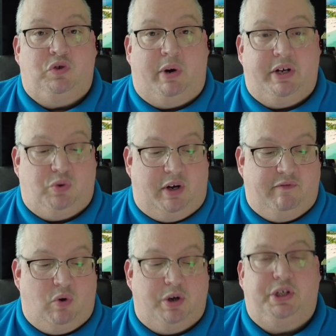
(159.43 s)

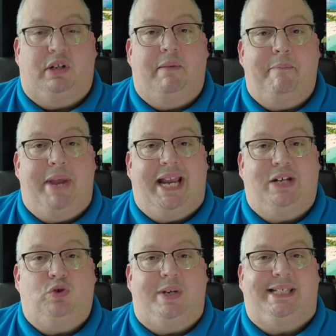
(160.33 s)
2024, till
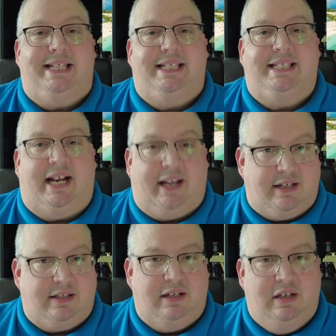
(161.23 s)
May
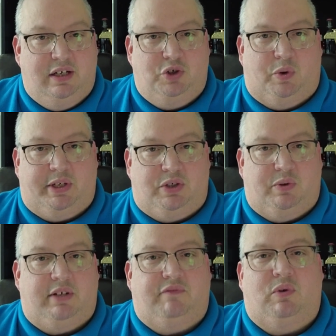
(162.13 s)
22nd,
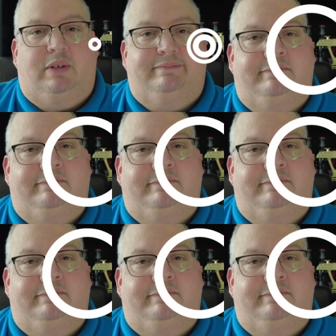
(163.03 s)
2024.